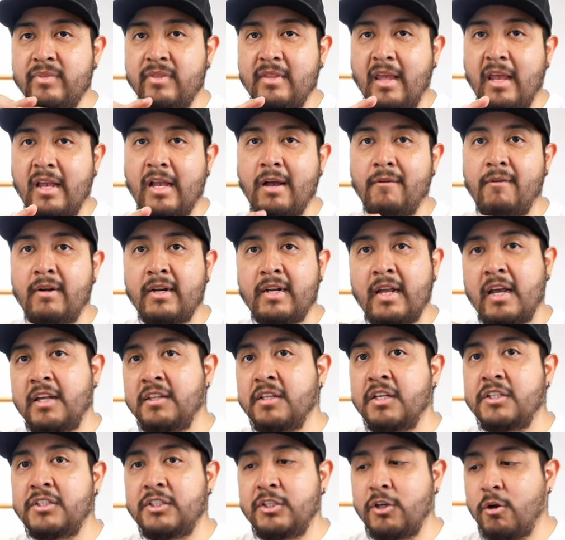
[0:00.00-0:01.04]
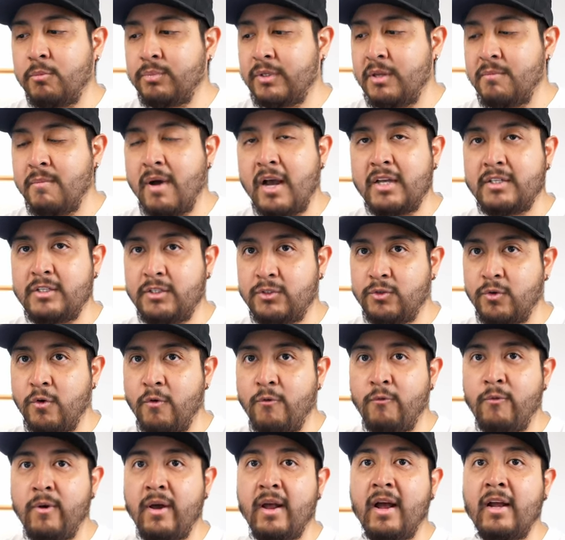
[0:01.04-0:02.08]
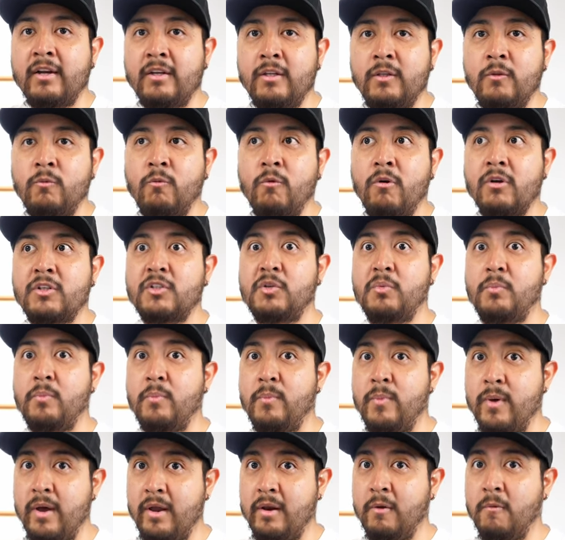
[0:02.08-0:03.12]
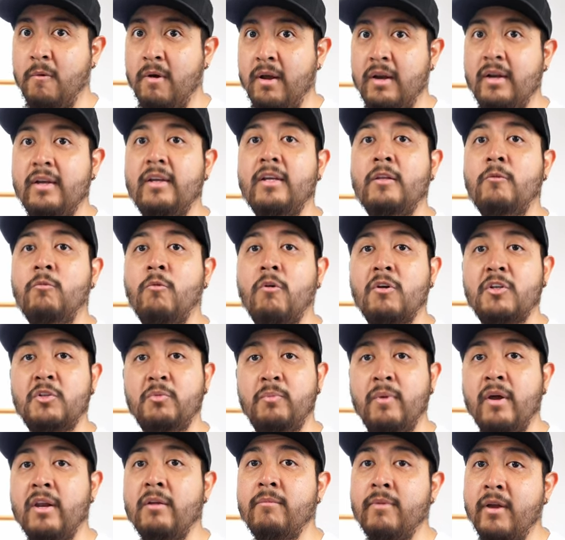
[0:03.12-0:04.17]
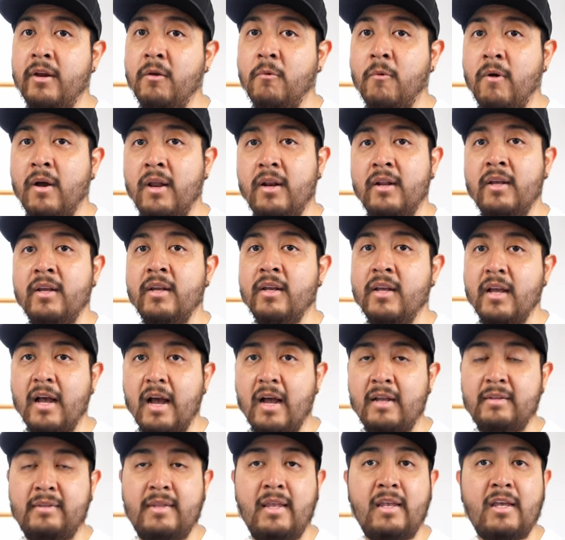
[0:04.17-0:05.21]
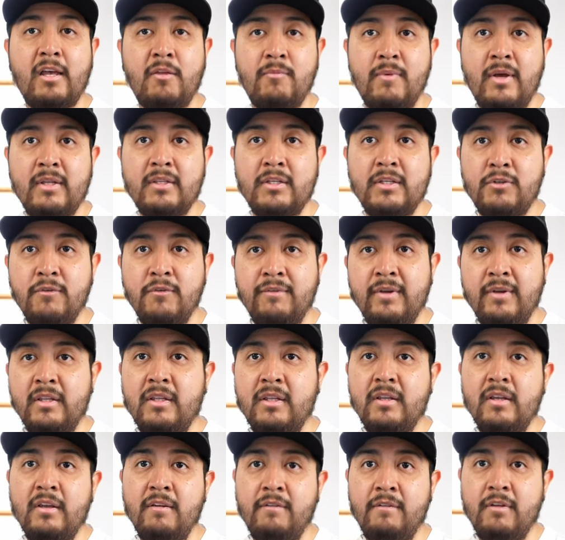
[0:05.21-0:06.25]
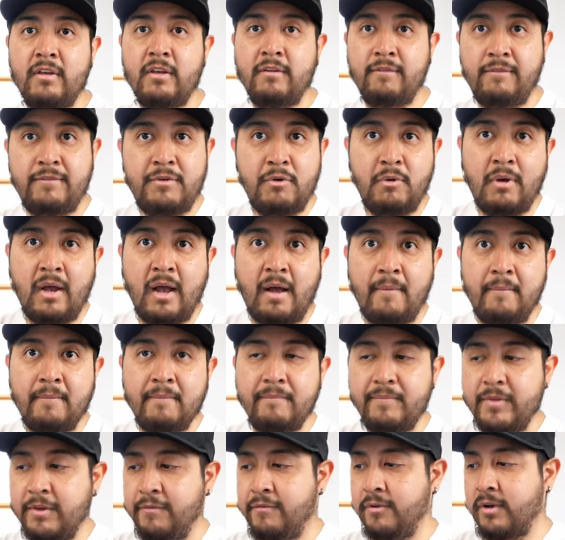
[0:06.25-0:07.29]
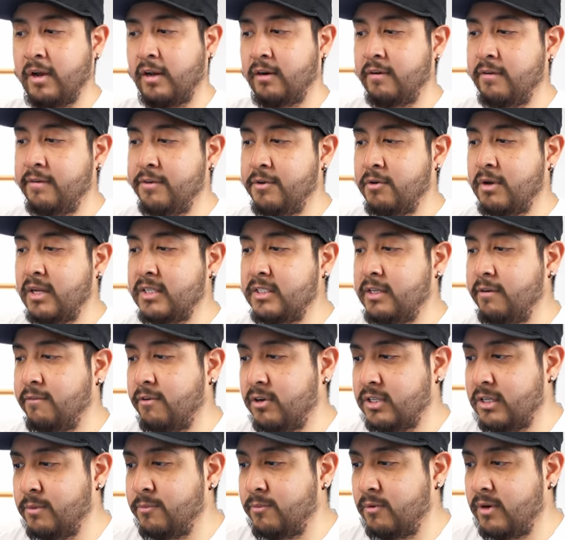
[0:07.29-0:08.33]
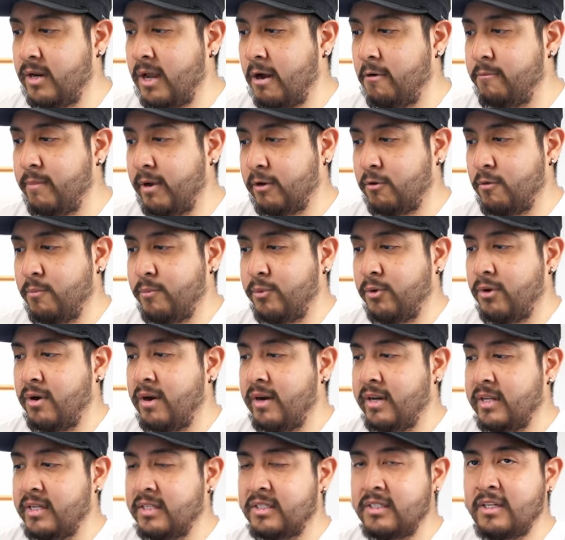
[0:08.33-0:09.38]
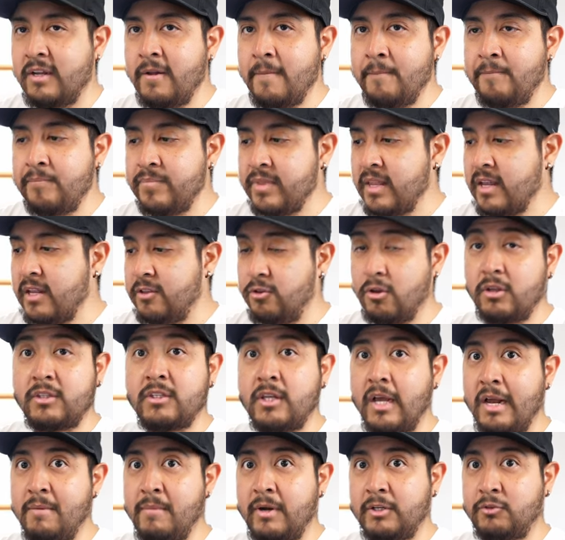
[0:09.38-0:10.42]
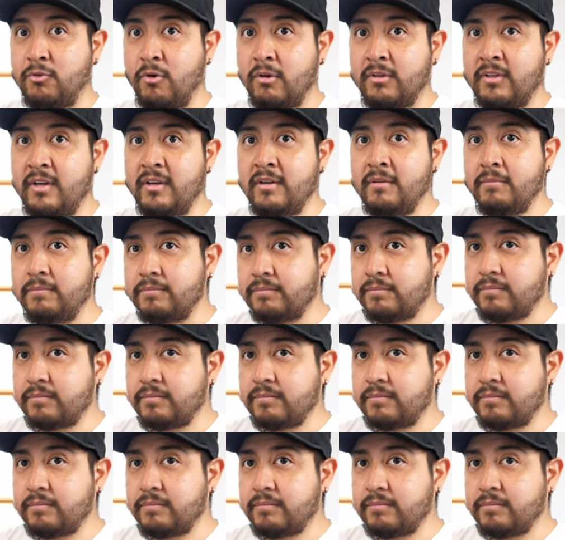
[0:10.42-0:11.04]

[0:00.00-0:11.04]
They have an energy optimizer software, and it works very well. It works very, very well, and take advantage of it if you can. If you can, you can see, for example, now my computer is not thermal throttling.